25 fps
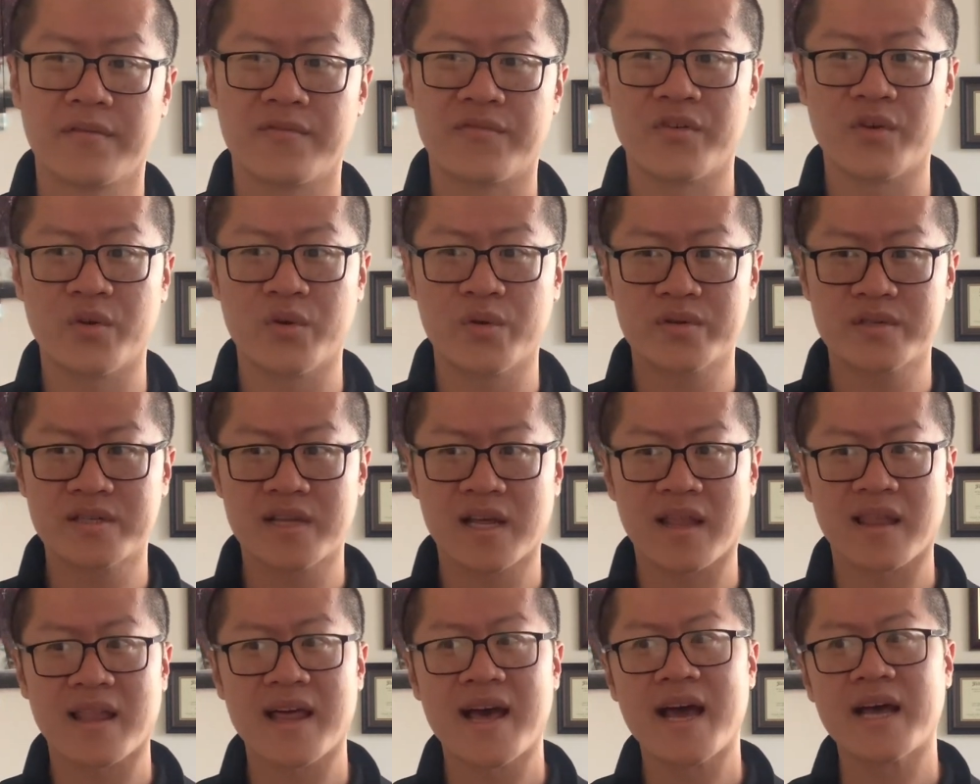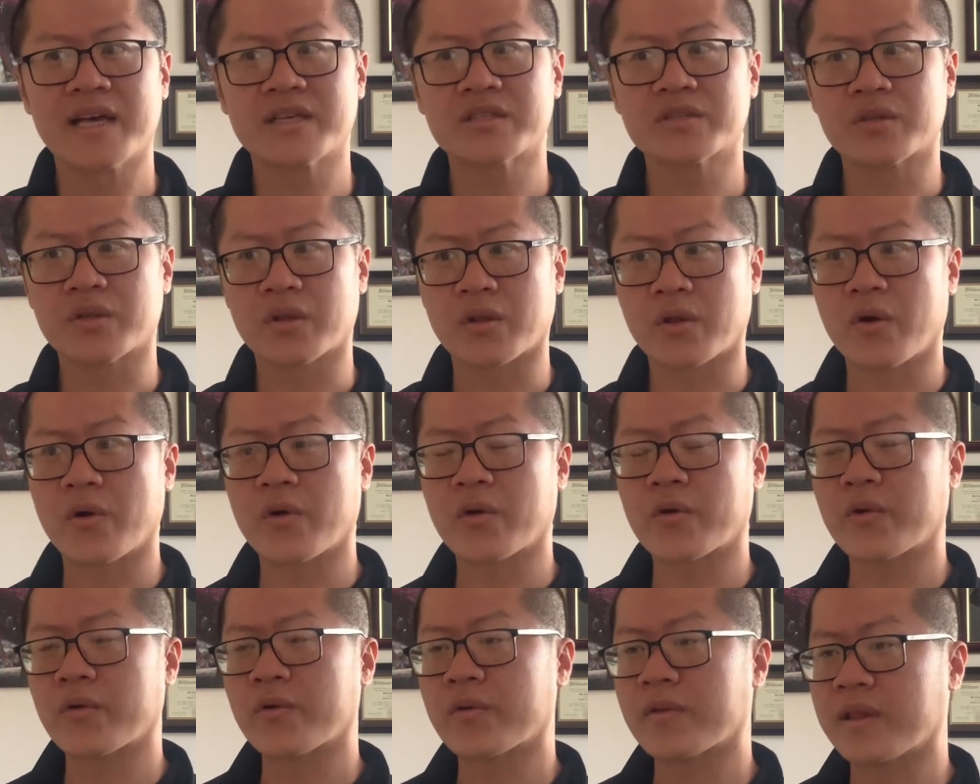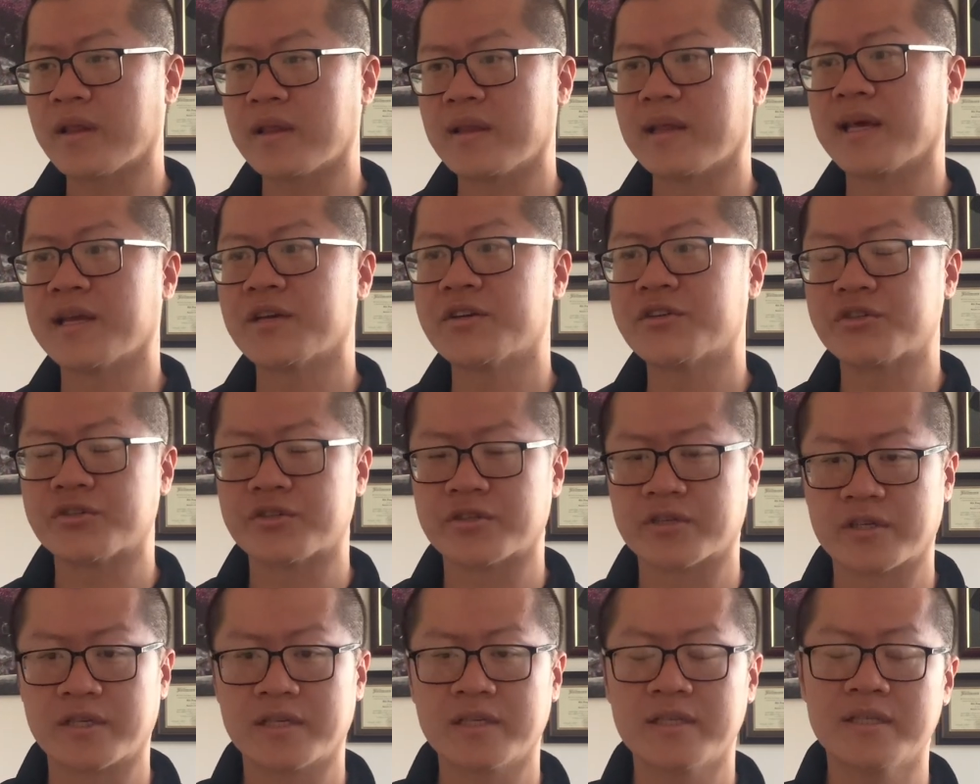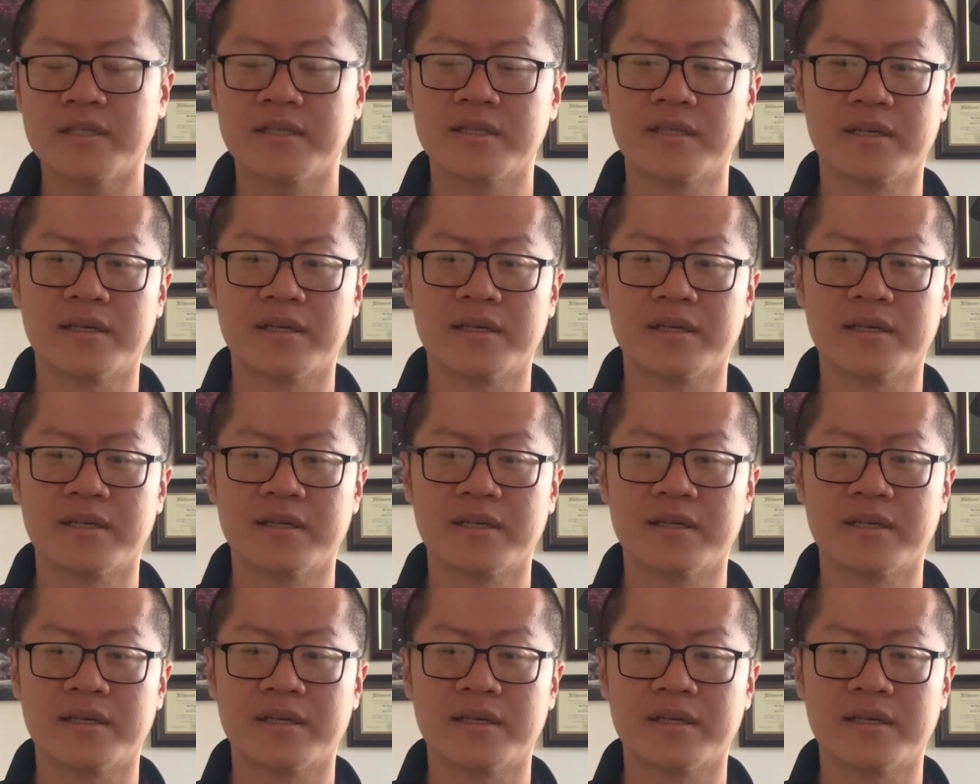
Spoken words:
Foods that last longer than they should